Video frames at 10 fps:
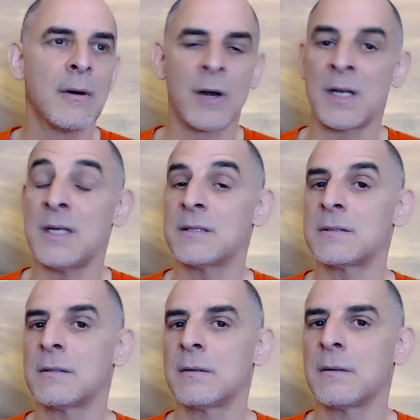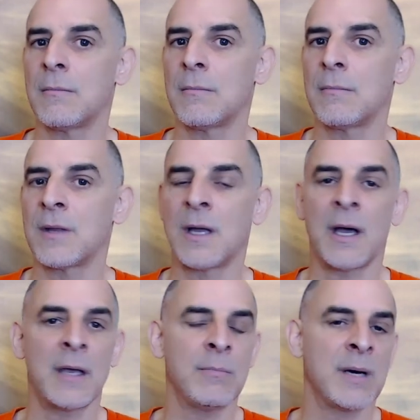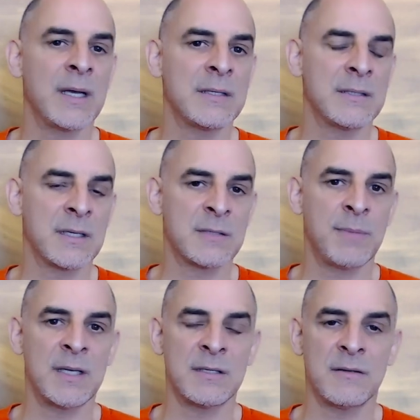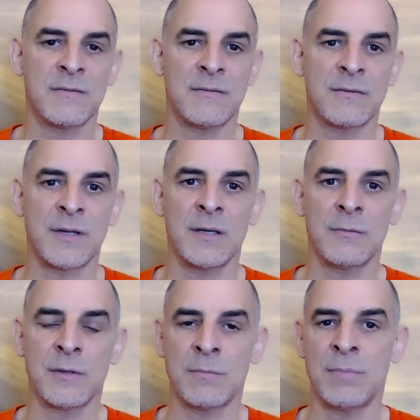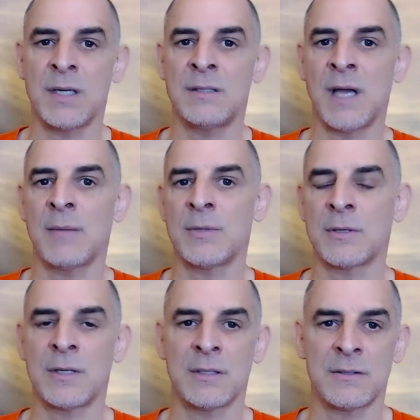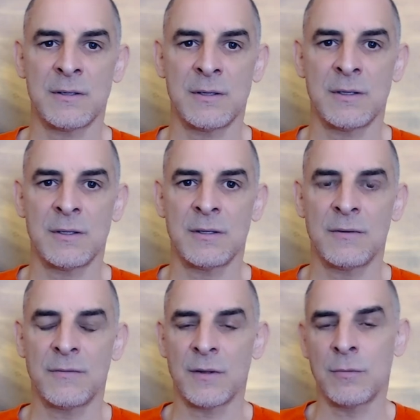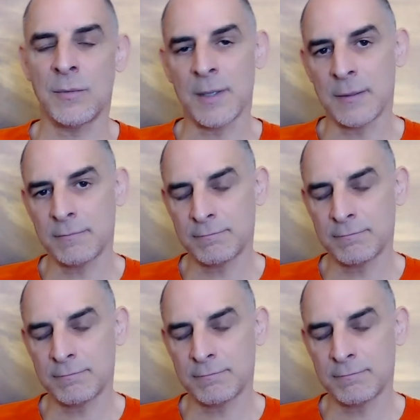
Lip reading: Or at least, the guy buys an expensive ring with a big diamond on it for the woman.